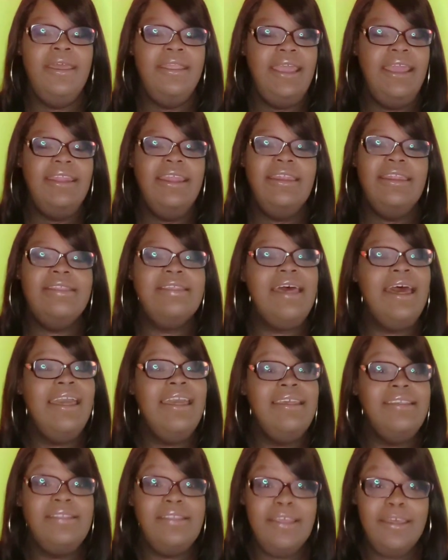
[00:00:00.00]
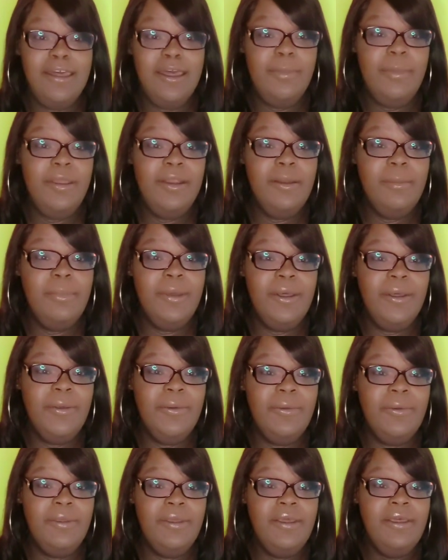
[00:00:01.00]
He need to tie his dick up in a
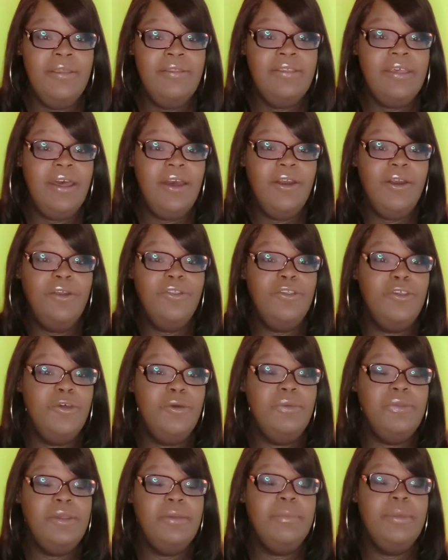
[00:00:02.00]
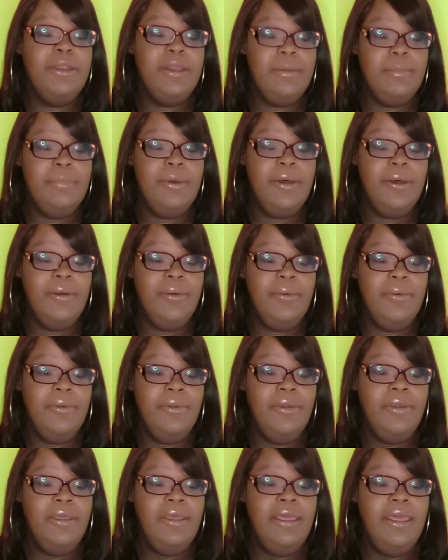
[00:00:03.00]
bow. Tie her tubes up in a bow.
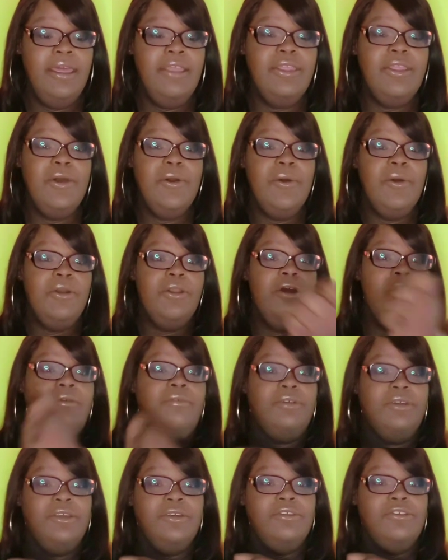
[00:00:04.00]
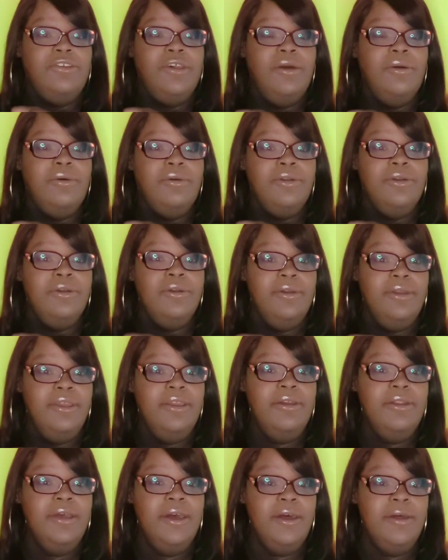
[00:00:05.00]
And throw it over your shoulder.
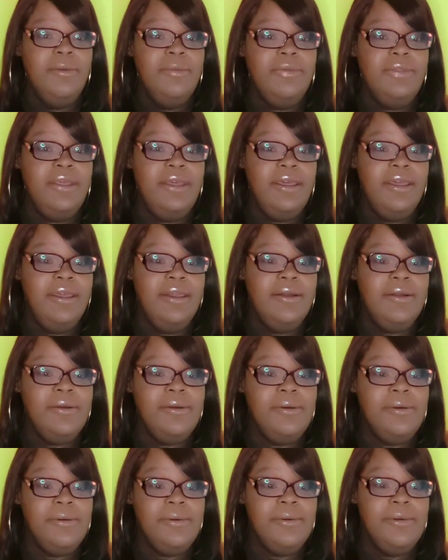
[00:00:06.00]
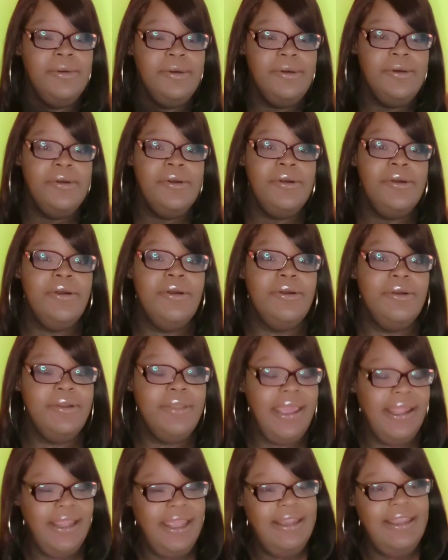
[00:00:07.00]
You know what I'm saying?
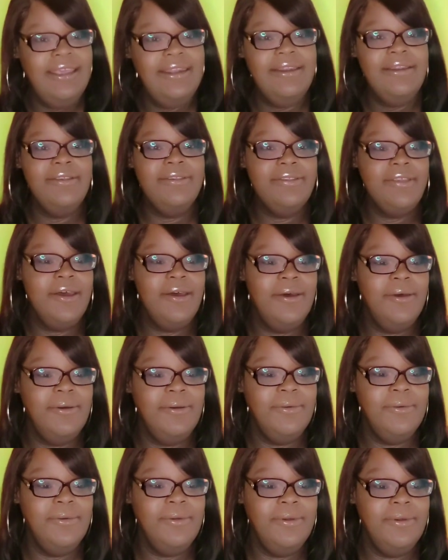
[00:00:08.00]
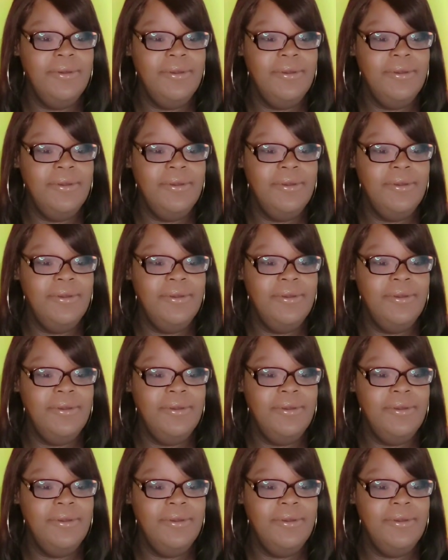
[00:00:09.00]
Like they did in the song.